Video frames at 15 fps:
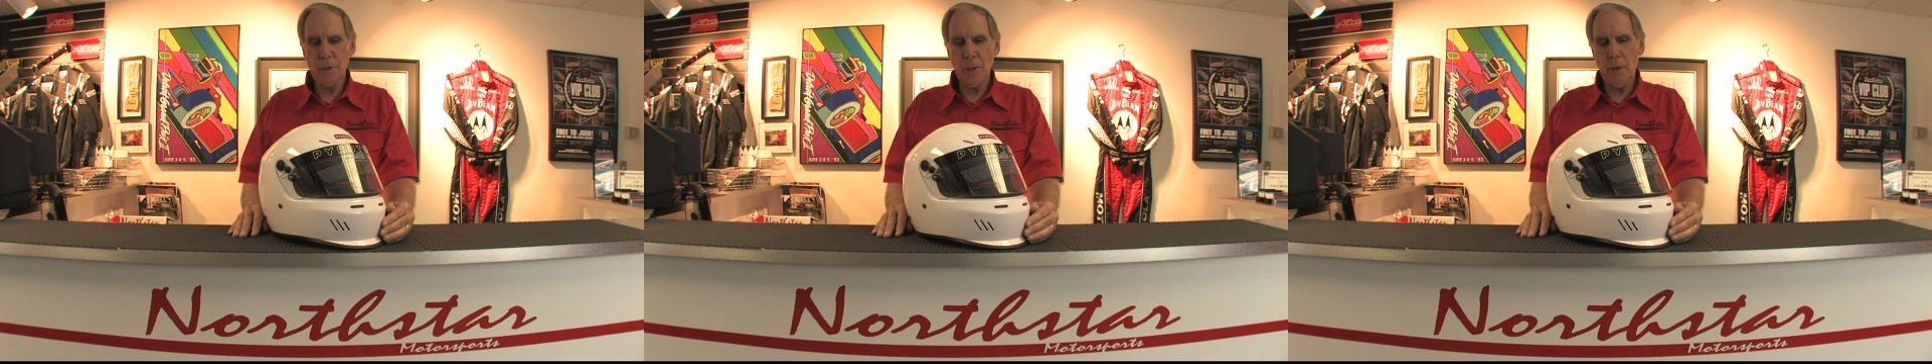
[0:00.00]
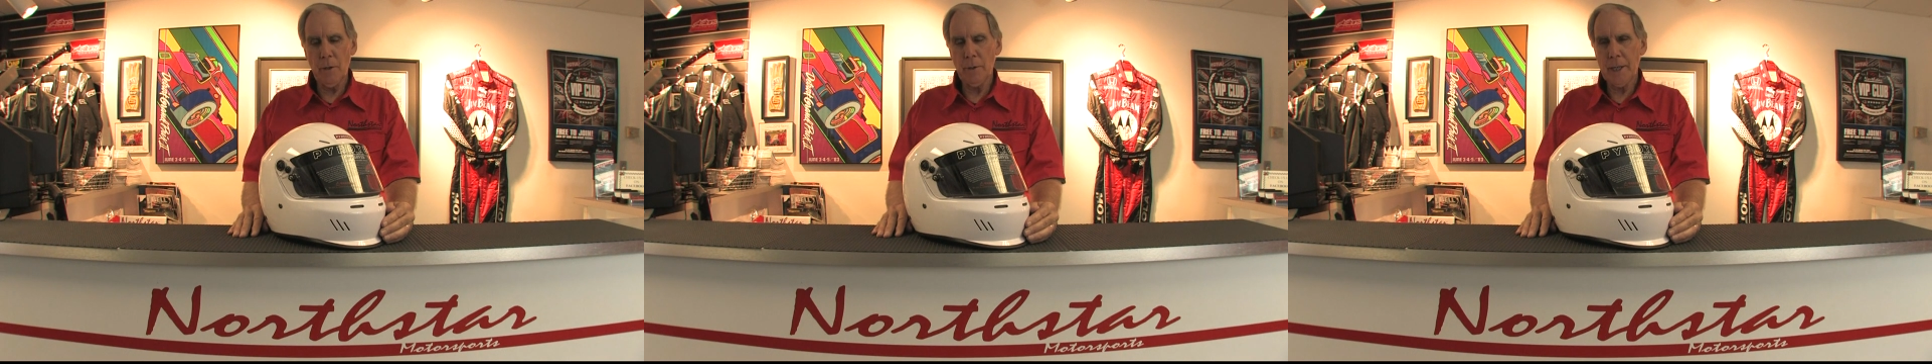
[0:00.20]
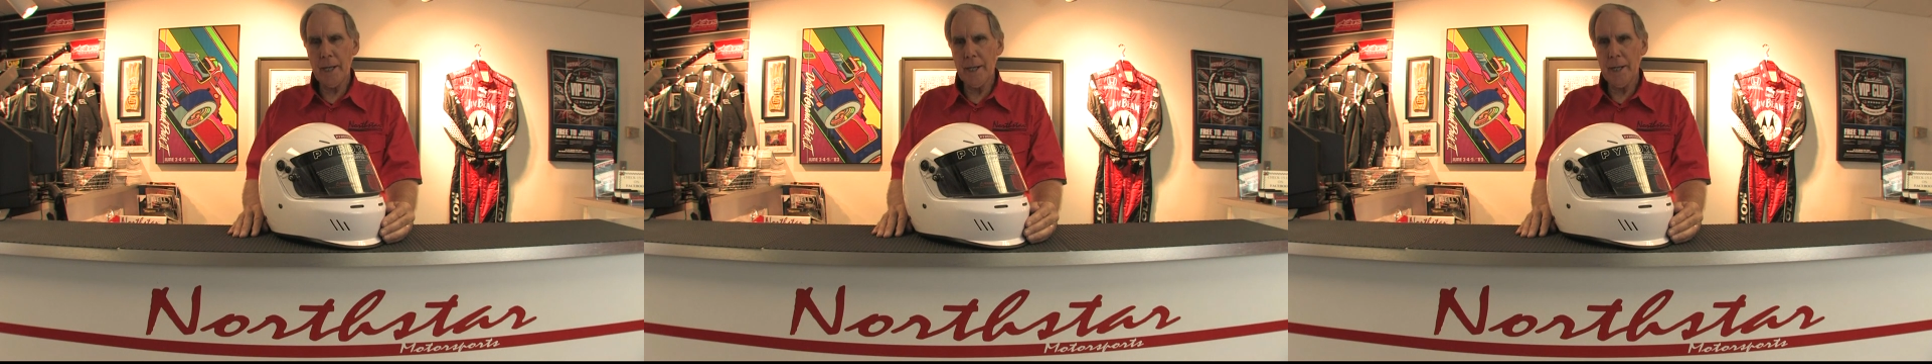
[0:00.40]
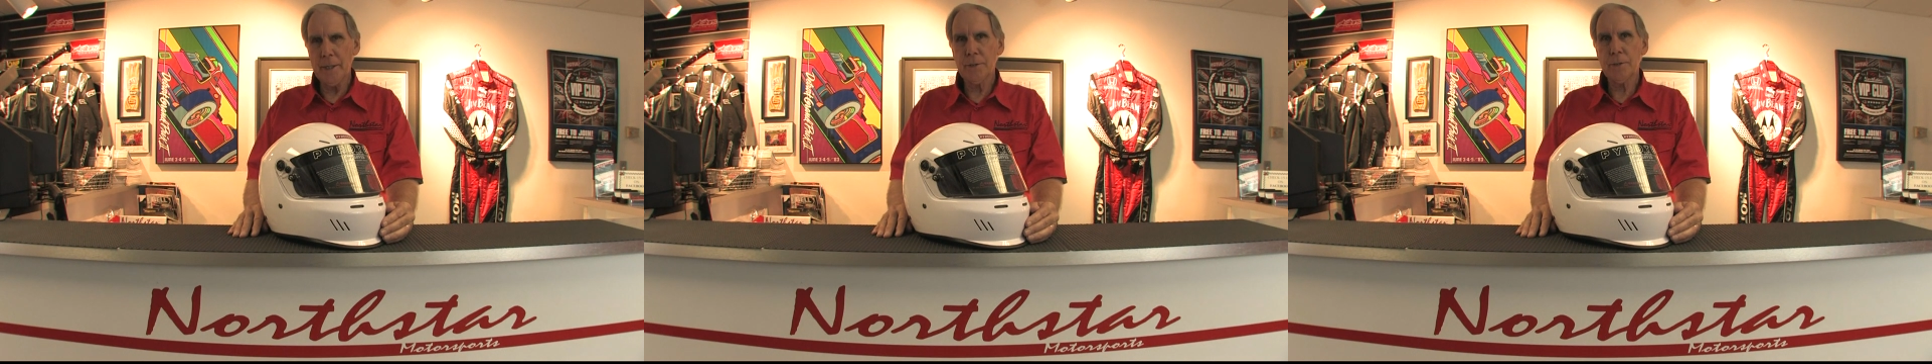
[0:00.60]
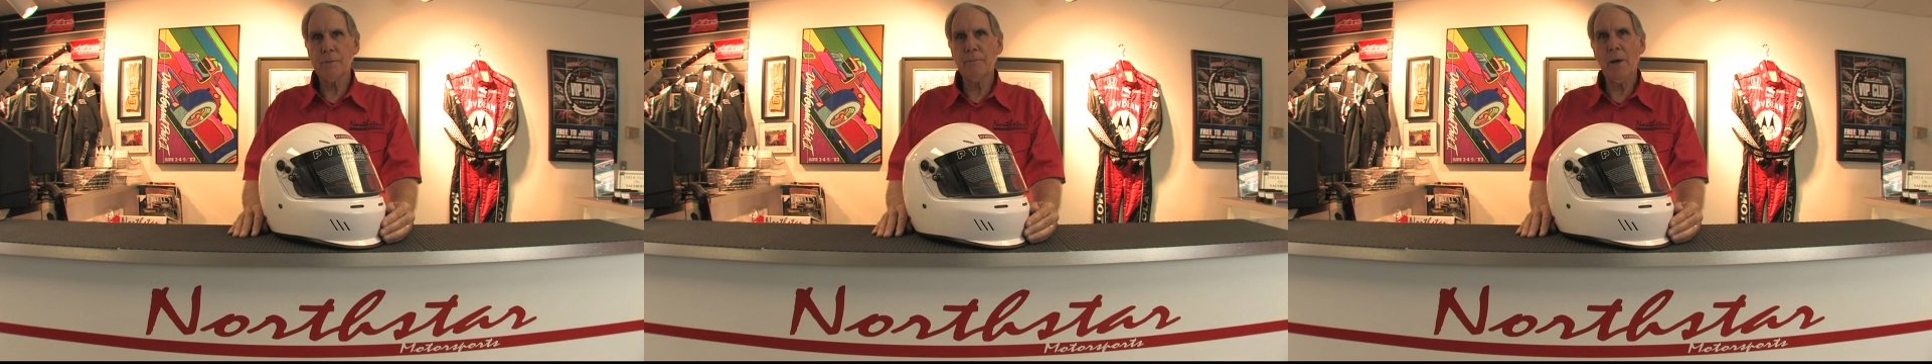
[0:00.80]
so it
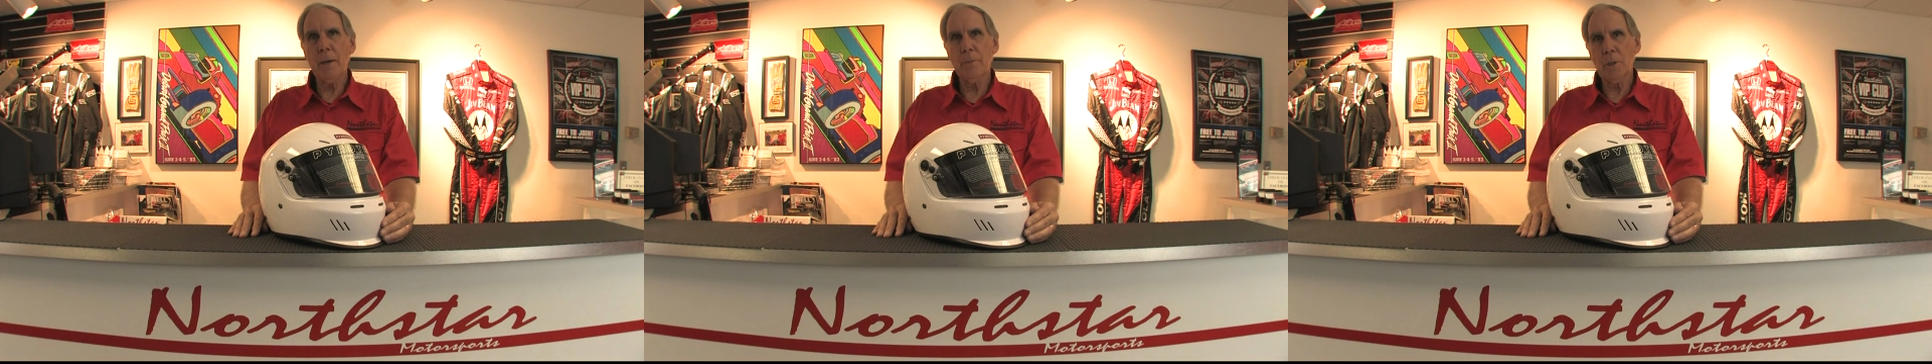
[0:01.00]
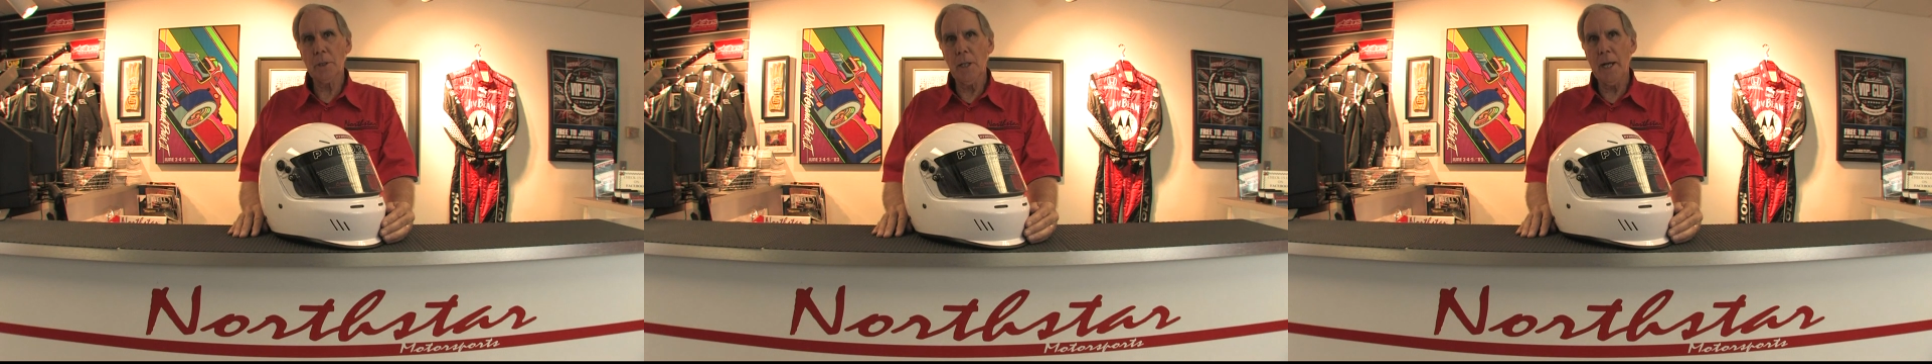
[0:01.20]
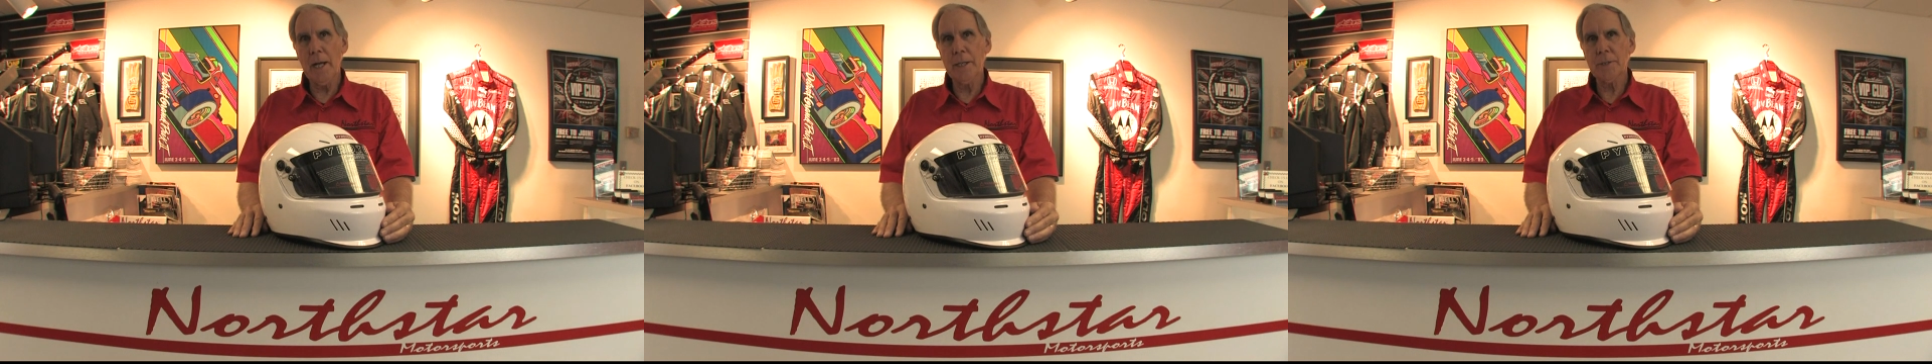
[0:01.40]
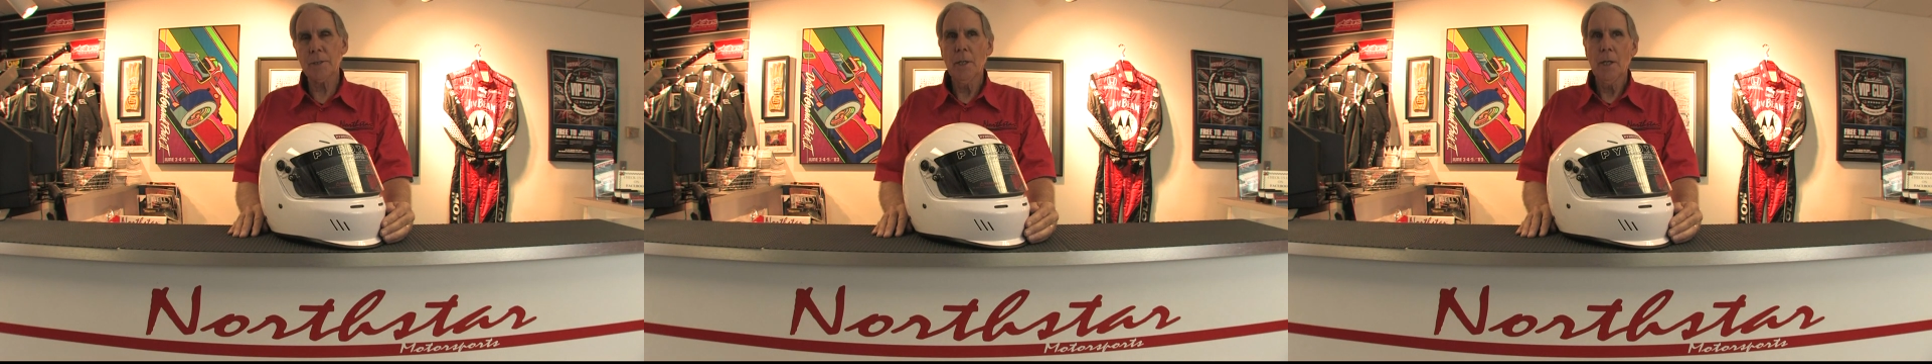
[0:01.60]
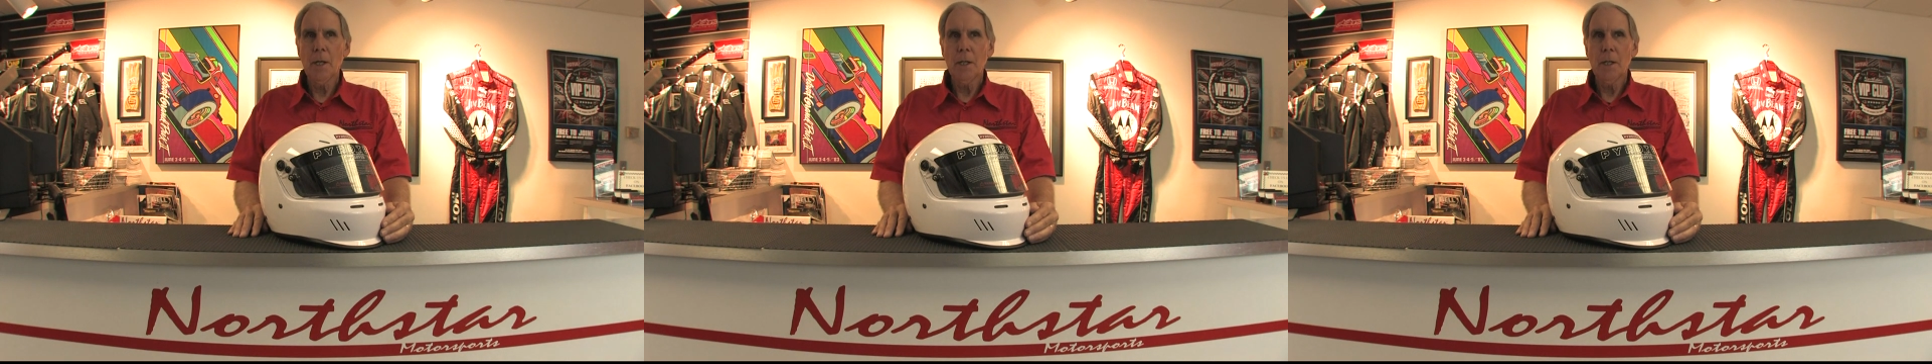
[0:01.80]
has fiberglass,